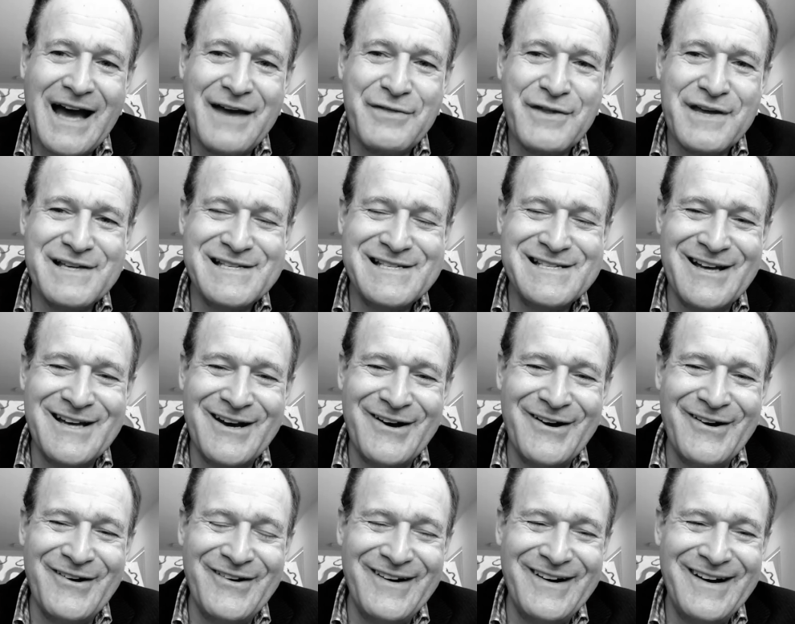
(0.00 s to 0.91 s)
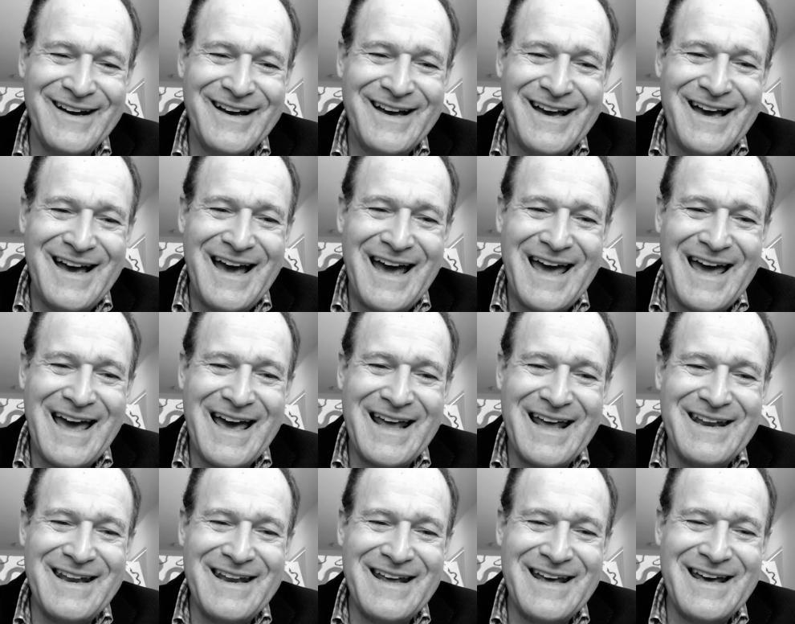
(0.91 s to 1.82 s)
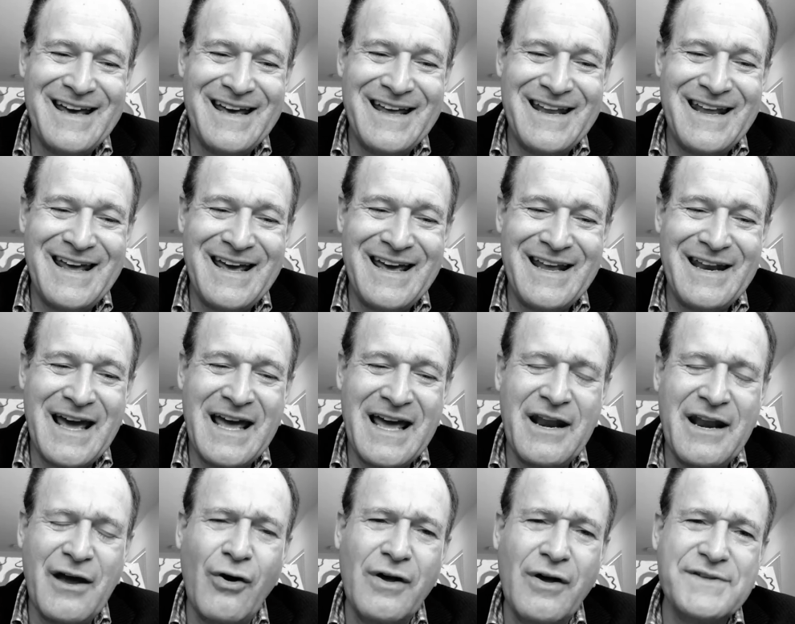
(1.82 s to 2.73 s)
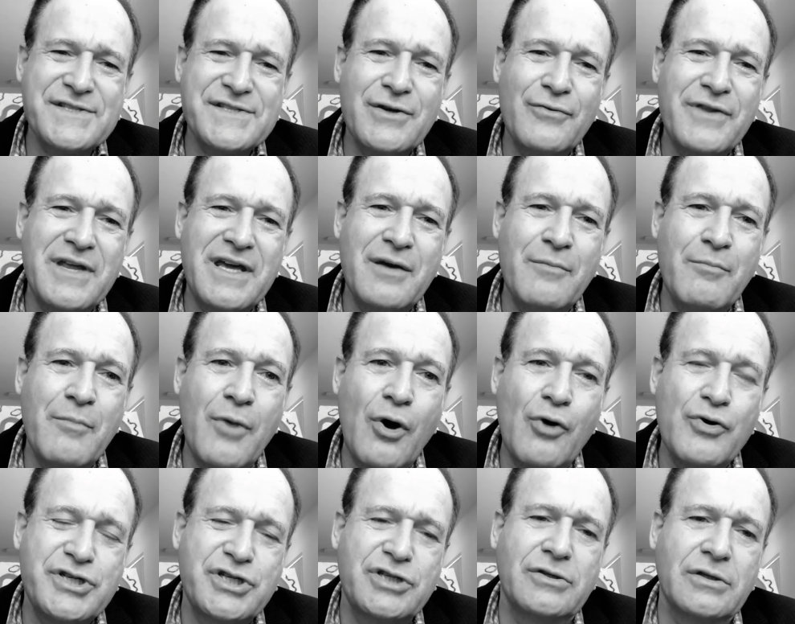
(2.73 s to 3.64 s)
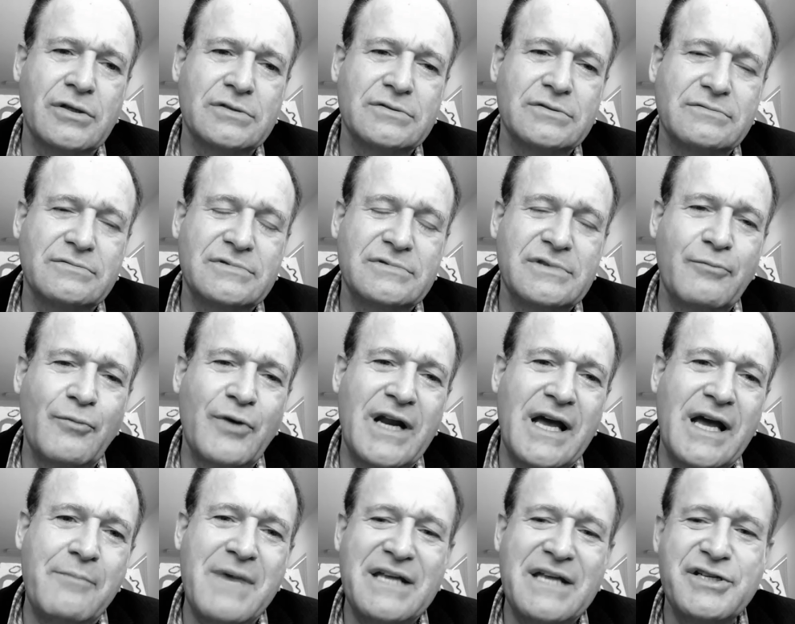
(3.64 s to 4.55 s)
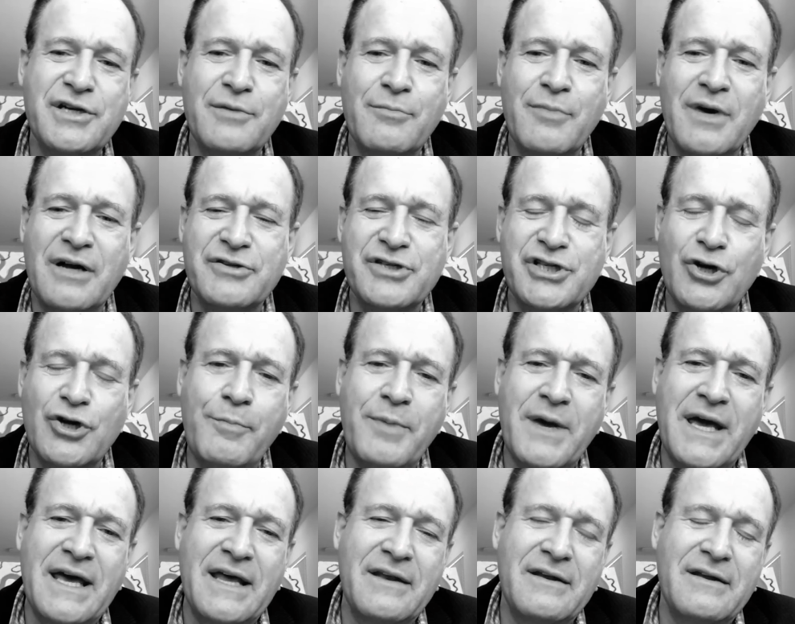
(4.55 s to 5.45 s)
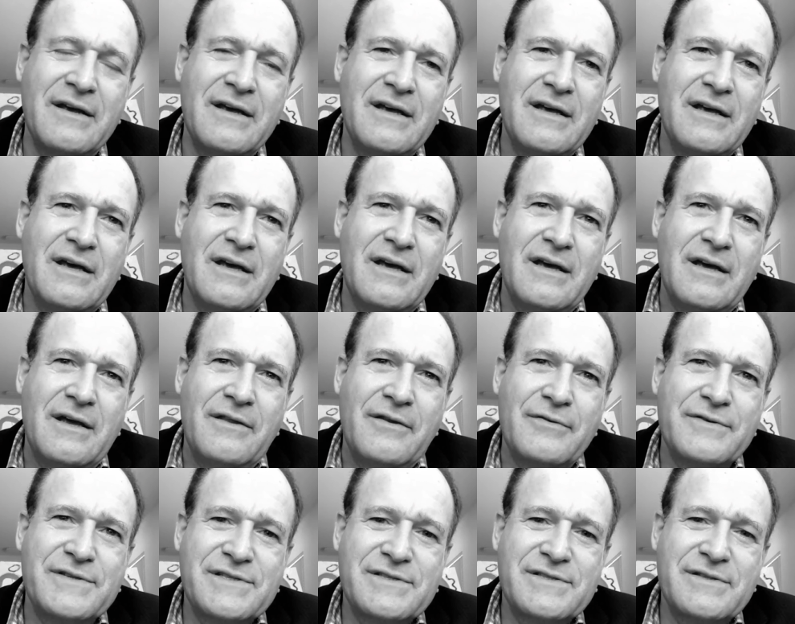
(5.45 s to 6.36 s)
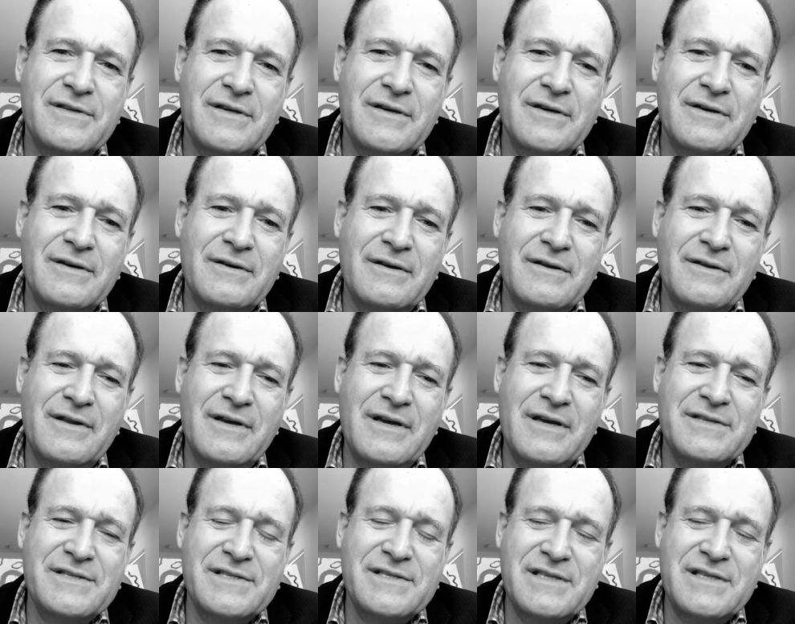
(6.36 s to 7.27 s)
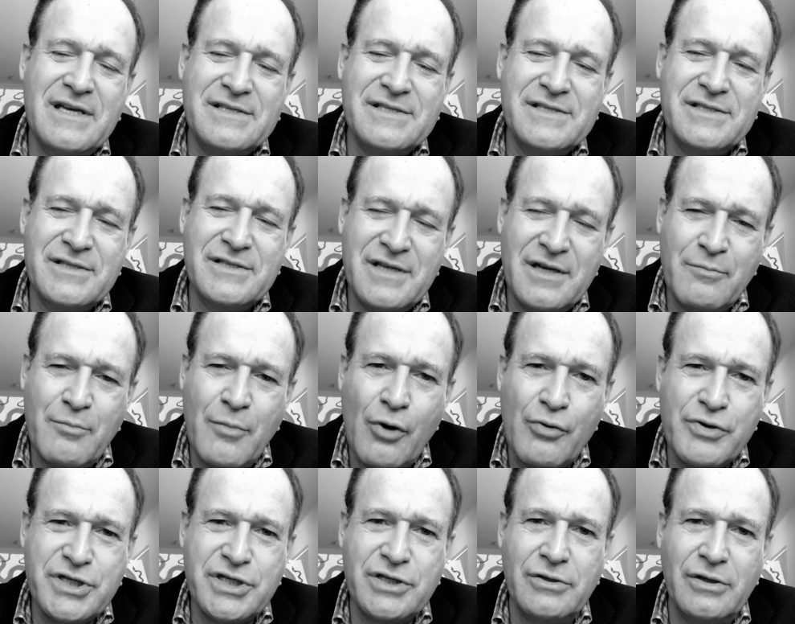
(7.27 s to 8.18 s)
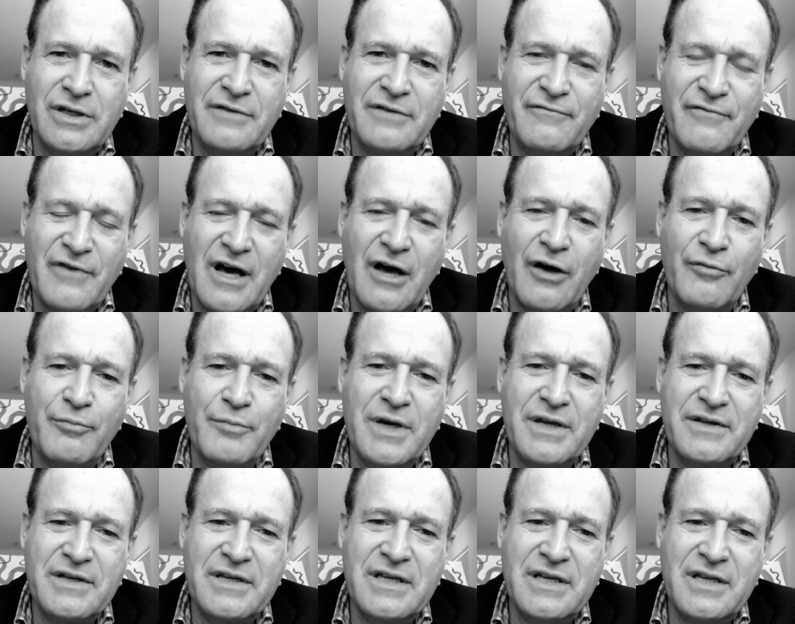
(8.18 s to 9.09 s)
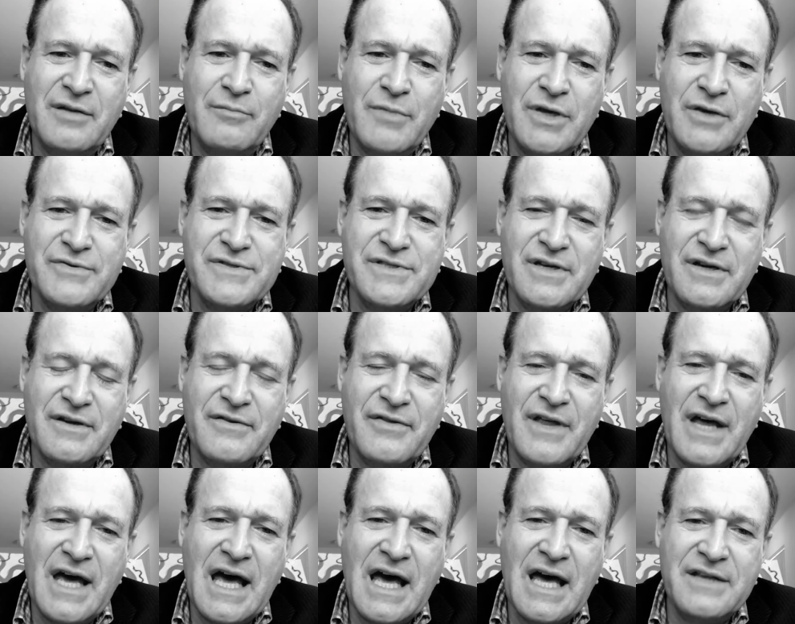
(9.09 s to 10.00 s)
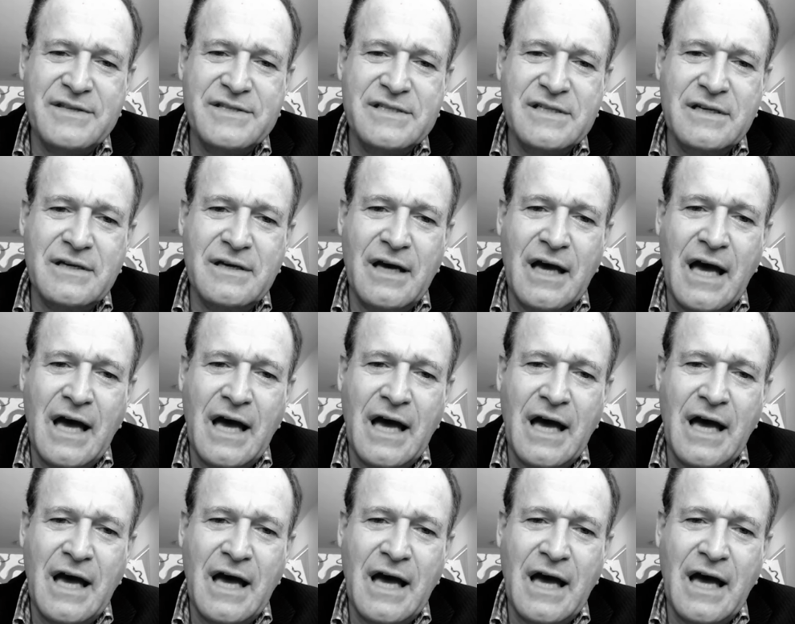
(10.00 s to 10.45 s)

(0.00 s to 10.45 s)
I think so. and also the emotional. When I mentioned about Chopin, there's it's an emotional involvement in the music that